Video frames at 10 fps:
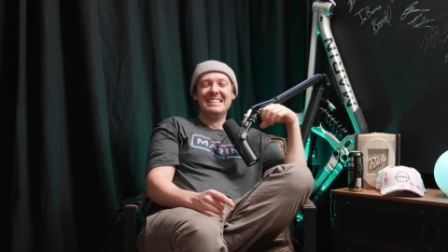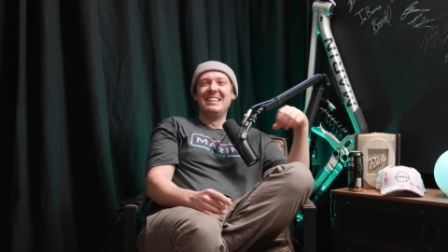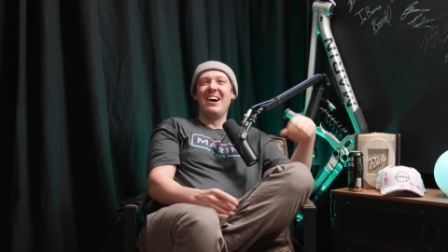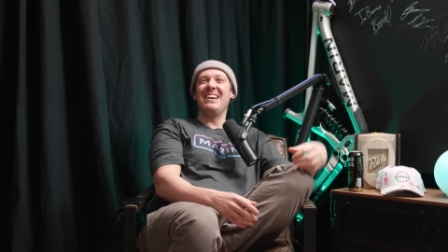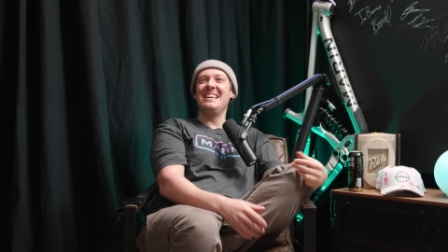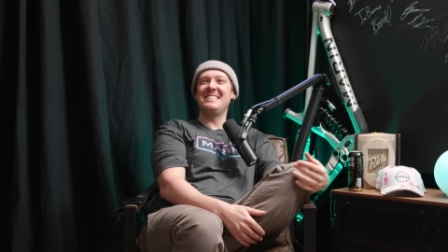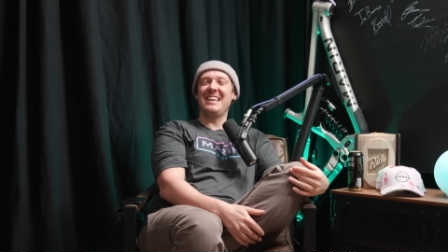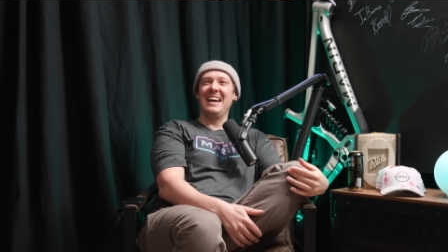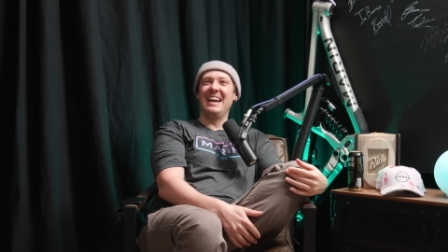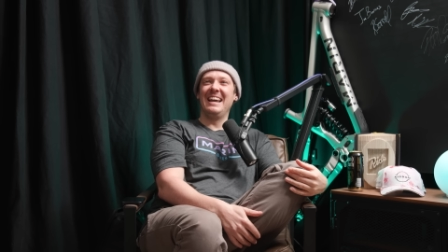No, he's
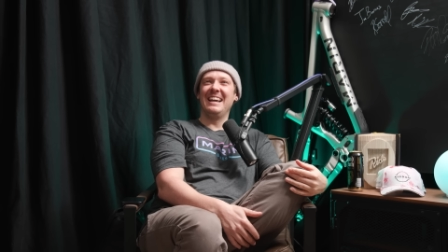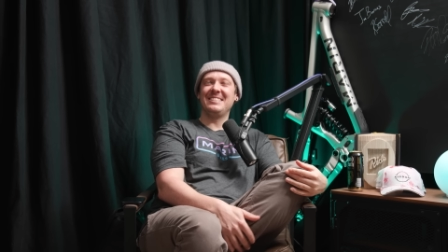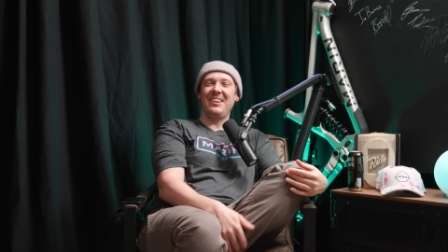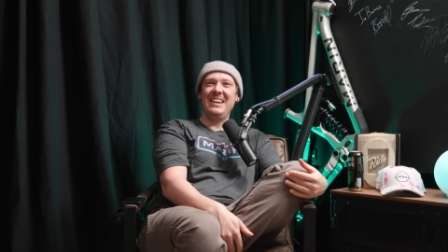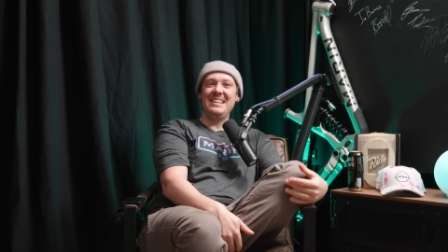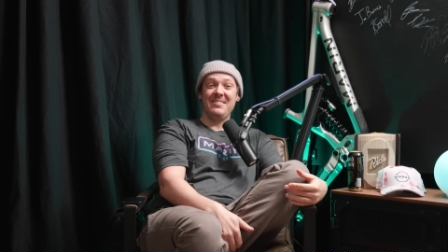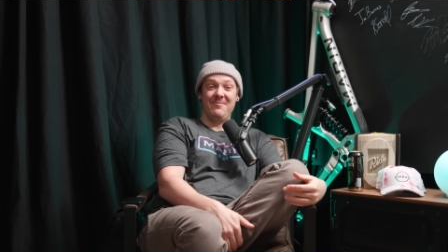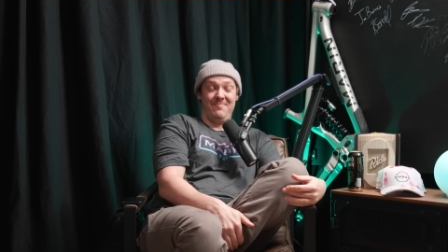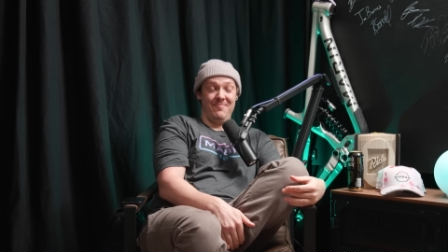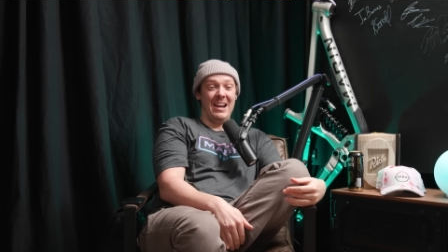
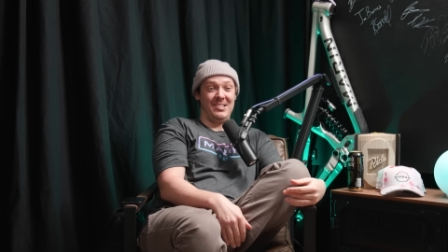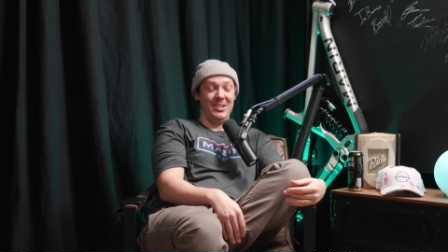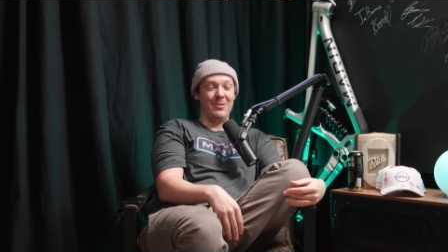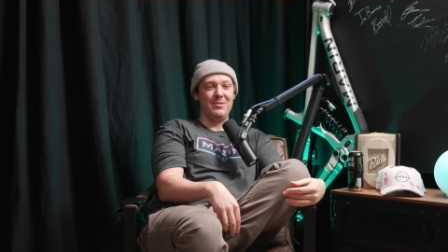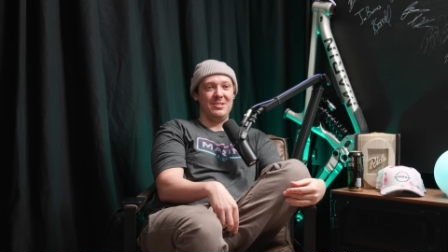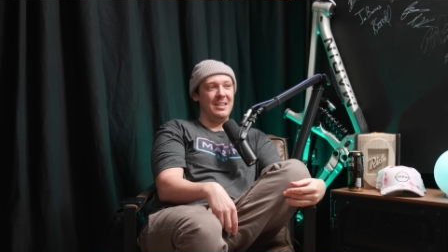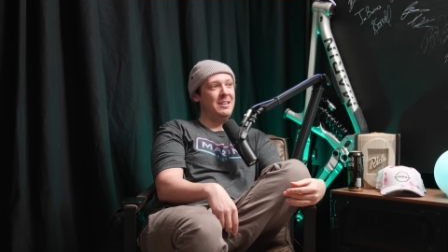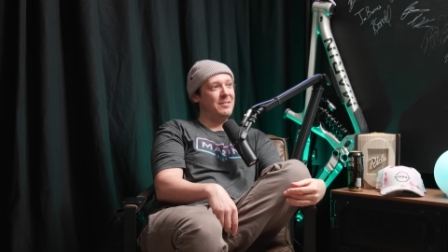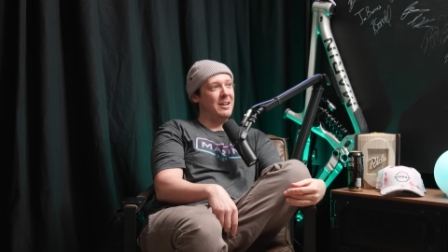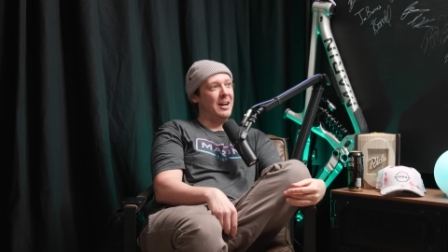a rescue,
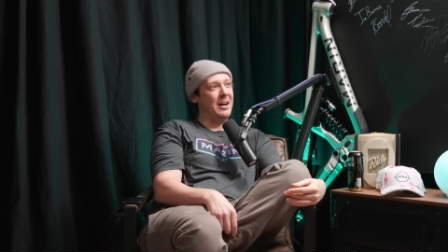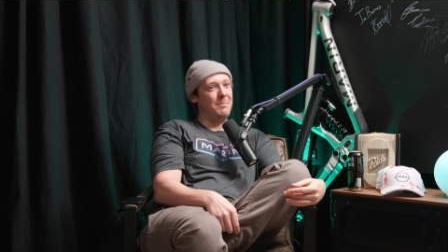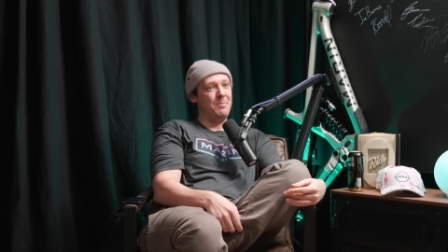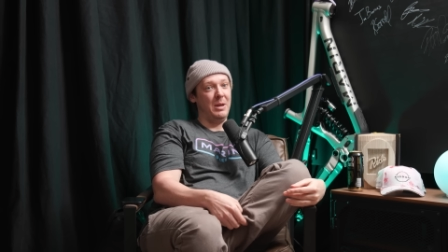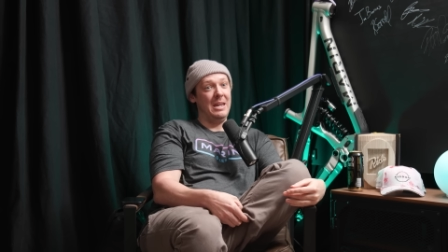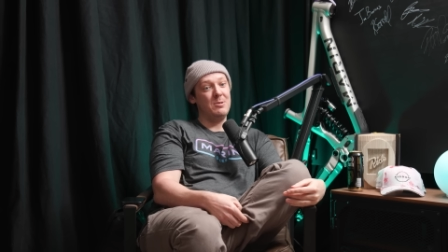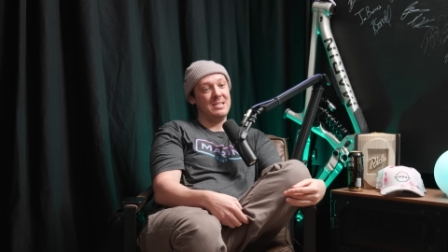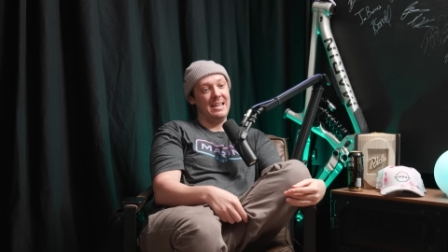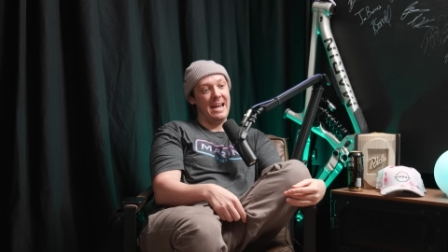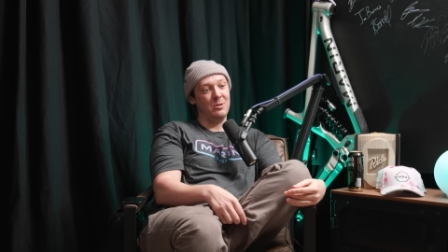obviously. But he was
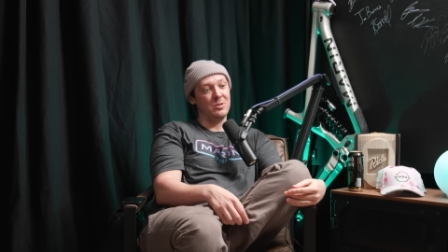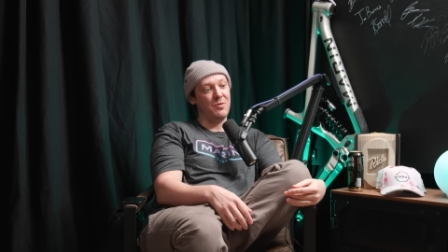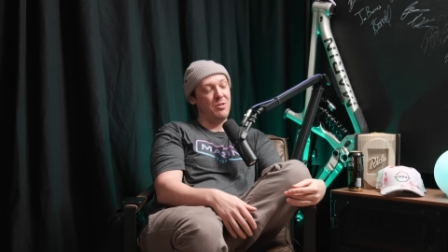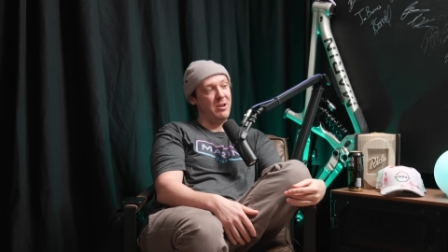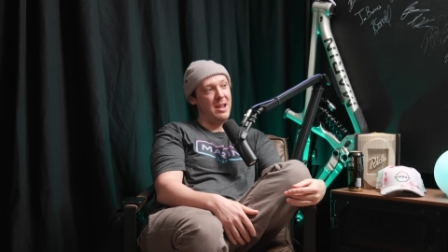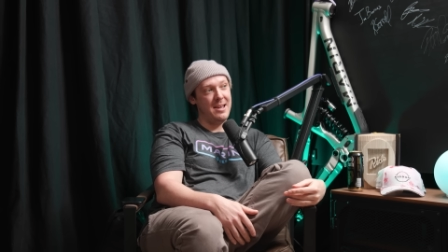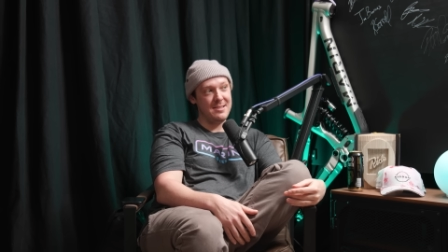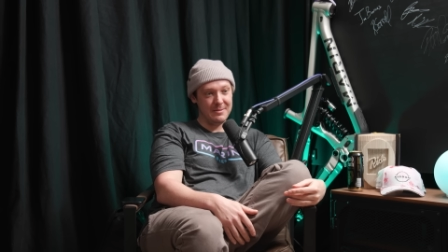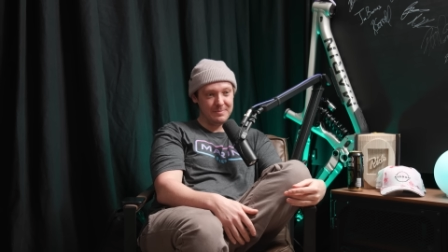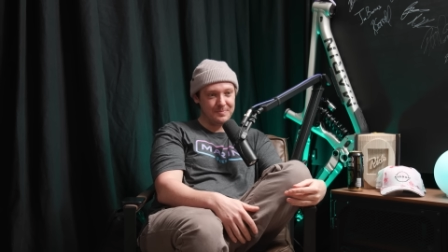in kennels for 3 years,